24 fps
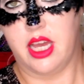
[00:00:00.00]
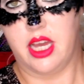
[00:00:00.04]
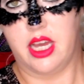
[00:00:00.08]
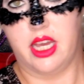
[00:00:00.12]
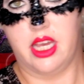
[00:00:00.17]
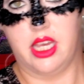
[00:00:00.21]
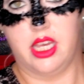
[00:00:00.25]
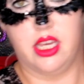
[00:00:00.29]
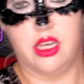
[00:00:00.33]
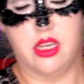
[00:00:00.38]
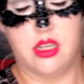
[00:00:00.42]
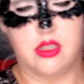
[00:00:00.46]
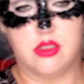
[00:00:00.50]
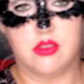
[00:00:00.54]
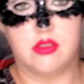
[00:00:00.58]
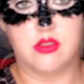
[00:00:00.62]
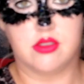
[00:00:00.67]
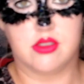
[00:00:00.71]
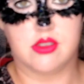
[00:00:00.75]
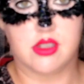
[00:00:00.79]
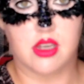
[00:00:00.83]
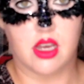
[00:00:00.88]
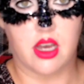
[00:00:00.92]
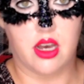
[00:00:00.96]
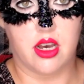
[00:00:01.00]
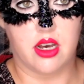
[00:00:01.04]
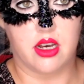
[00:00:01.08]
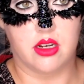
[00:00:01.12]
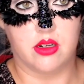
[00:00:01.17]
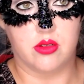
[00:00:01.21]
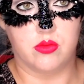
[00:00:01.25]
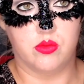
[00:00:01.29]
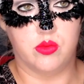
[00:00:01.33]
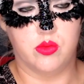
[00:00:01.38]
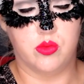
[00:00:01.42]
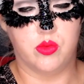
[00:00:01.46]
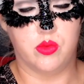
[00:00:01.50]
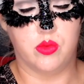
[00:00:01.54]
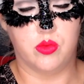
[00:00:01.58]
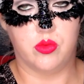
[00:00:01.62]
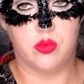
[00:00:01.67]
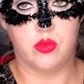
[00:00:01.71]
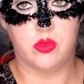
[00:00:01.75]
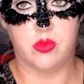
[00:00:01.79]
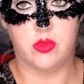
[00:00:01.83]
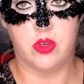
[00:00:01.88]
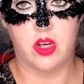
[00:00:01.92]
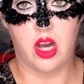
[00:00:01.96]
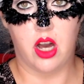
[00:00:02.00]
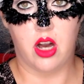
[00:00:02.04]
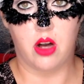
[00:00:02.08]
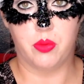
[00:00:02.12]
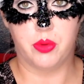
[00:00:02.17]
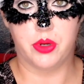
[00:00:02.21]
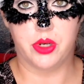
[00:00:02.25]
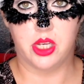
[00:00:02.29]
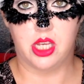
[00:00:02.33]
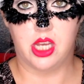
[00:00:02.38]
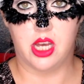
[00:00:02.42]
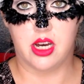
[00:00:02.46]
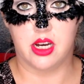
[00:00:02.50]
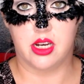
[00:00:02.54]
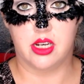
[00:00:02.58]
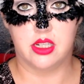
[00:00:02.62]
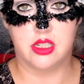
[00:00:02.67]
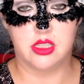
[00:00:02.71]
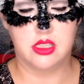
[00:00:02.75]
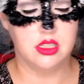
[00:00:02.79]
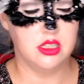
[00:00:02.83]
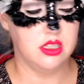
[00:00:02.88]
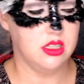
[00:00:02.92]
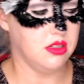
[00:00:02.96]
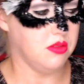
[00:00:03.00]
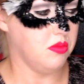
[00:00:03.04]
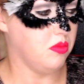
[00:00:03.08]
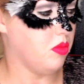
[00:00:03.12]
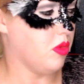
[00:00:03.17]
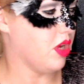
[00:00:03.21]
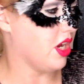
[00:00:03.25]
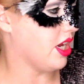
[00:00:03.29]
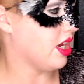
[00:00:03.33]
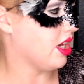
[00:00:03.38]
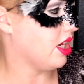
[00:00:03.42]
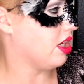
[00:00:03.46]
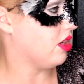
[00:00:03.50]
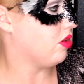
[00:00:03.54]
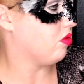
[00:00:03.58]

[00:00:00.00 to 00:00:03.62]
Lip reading: And I'll put on my